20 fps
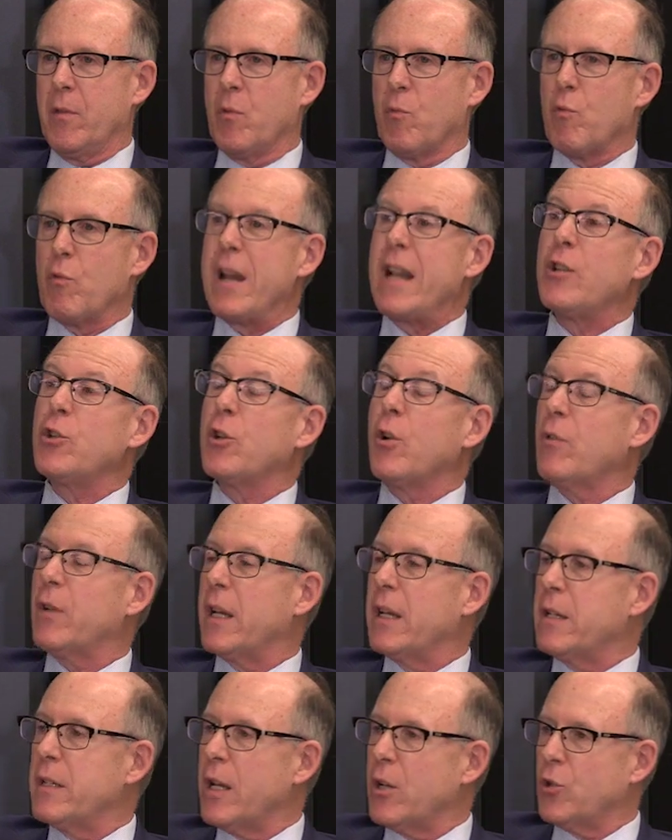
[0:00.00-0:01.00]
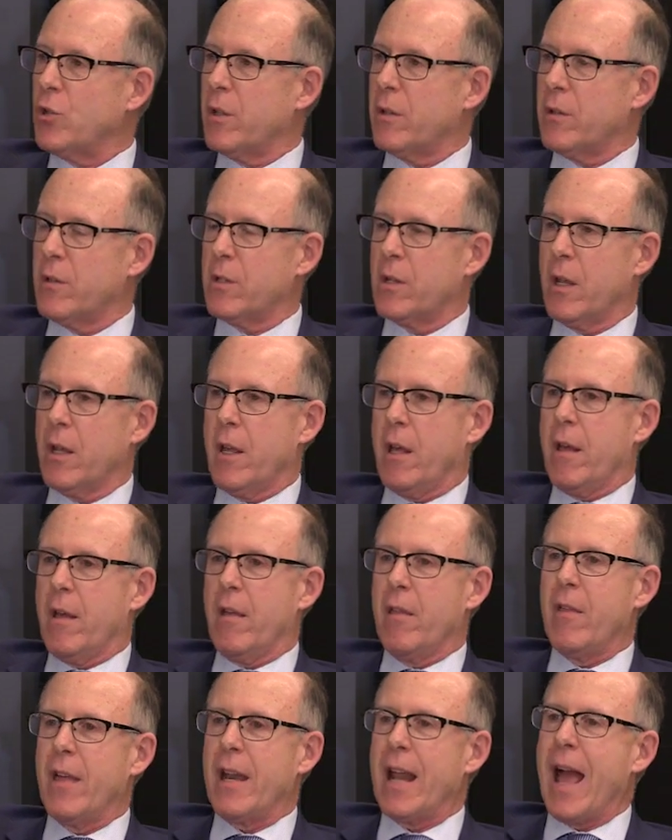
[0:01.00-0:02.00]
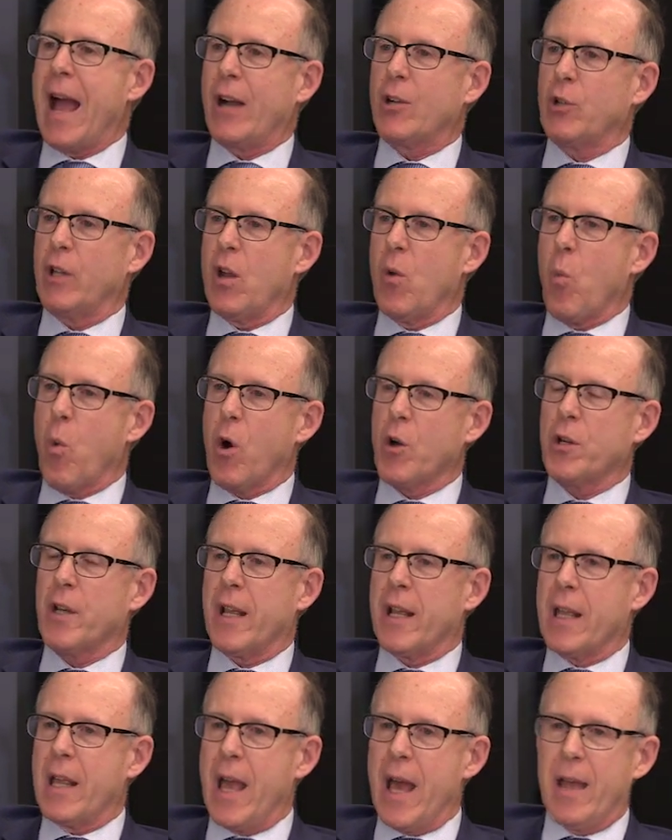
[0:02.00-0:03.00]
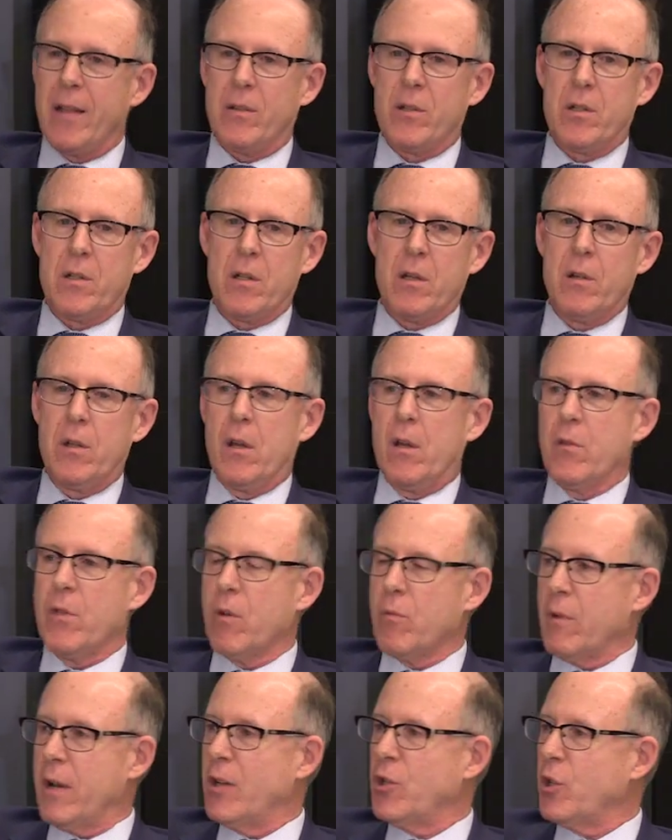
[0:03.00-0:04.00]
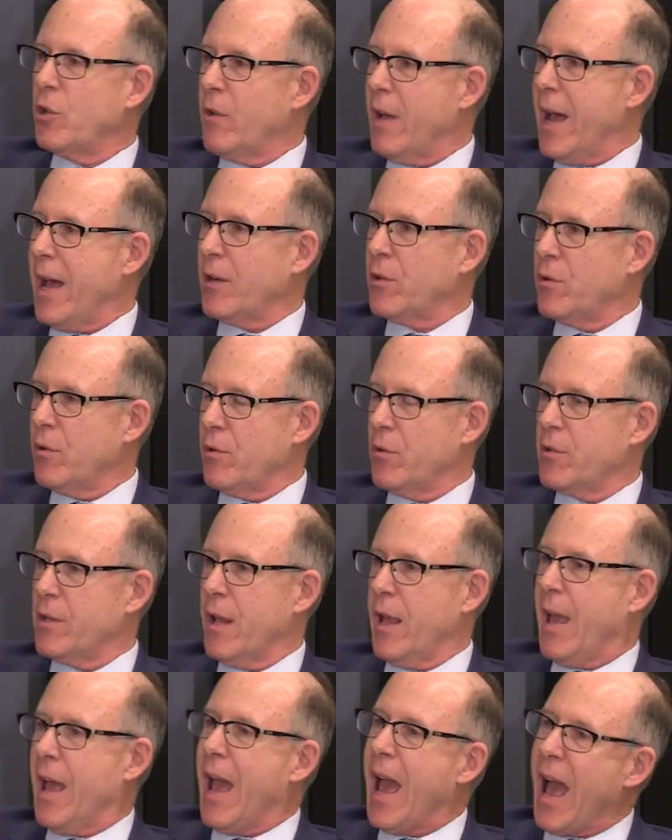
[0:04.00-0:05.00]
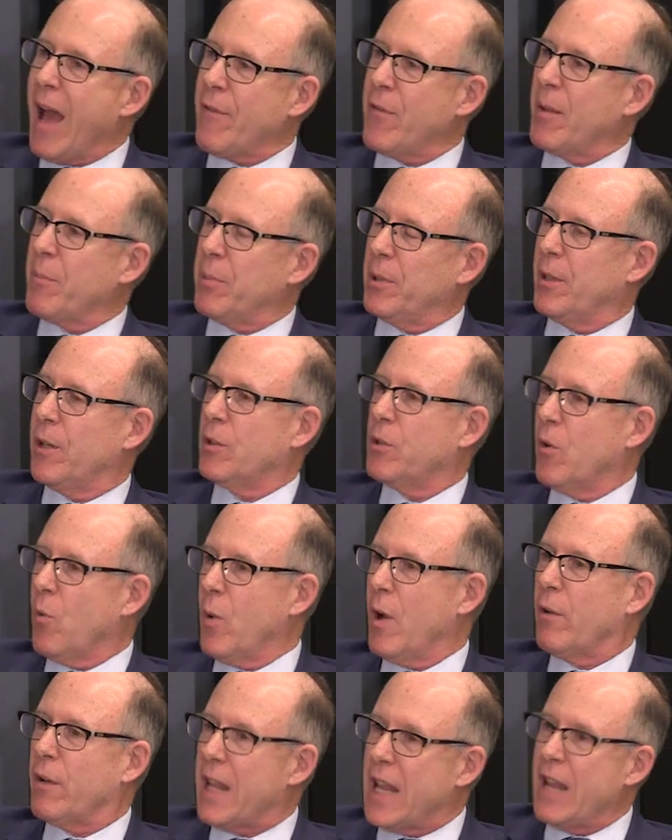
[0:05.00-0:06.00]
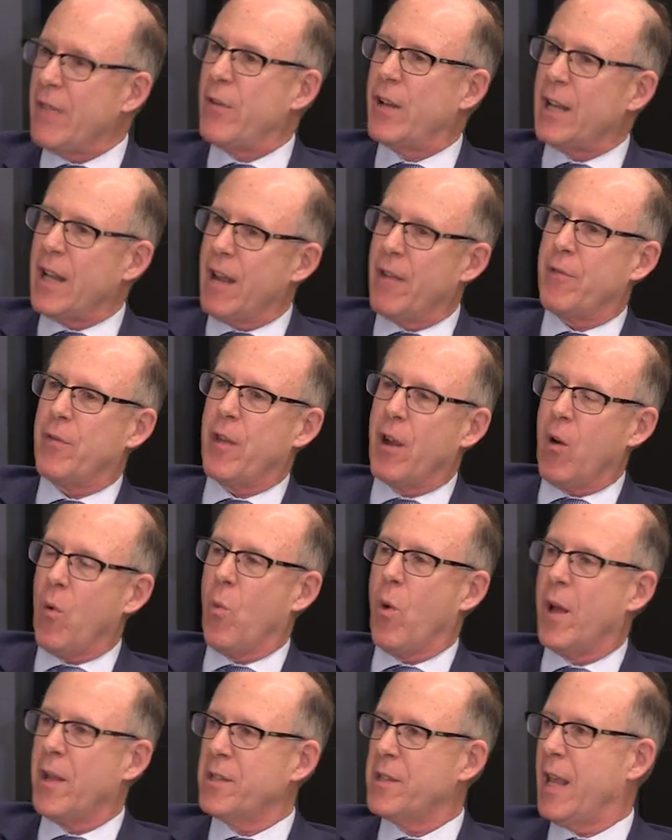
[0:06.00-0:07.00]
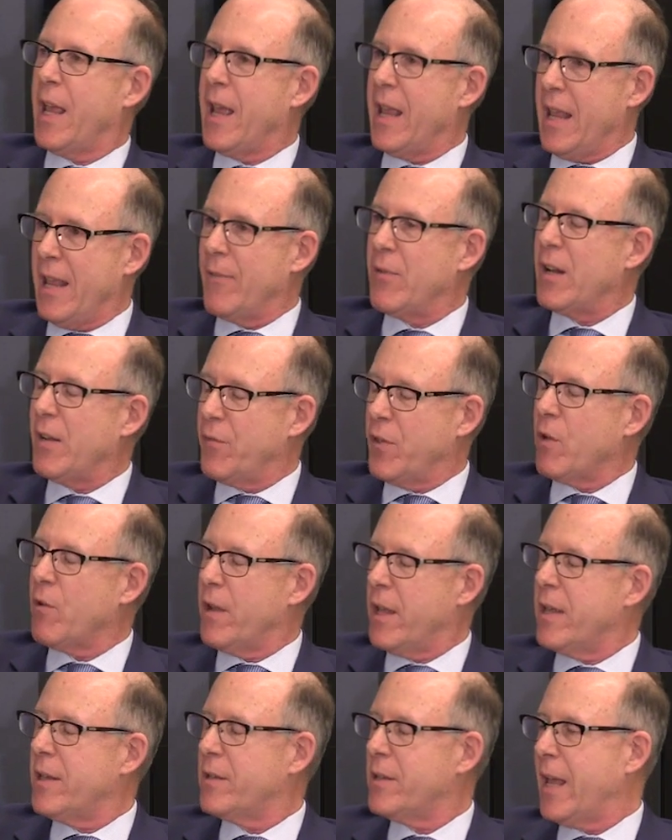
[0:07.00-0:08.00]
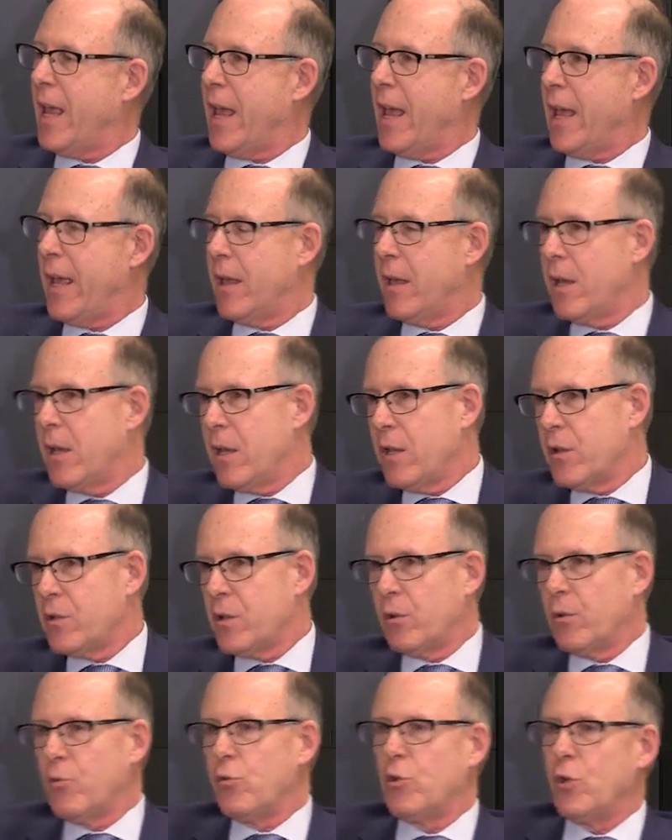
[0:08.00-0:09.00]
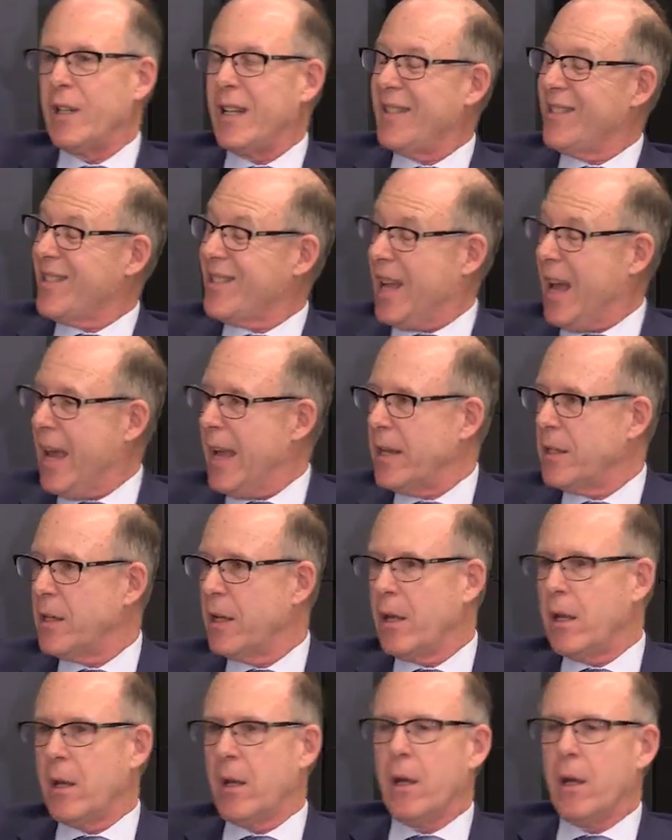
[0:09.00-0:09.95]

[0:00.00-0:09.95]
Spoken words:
regional conditions that actually worked against the regional actors having political will, even if there is a solution in sight,